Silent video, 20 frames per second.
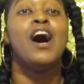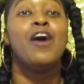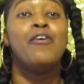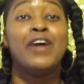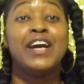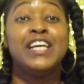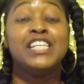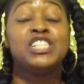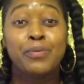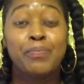All
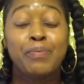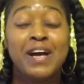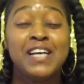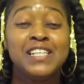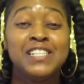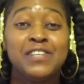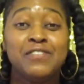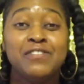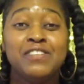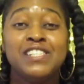right, the
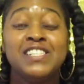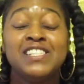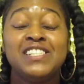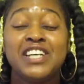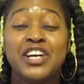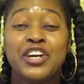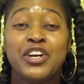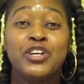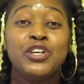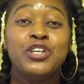price of the
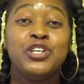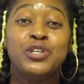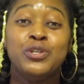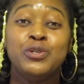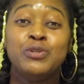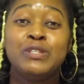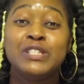Sticker You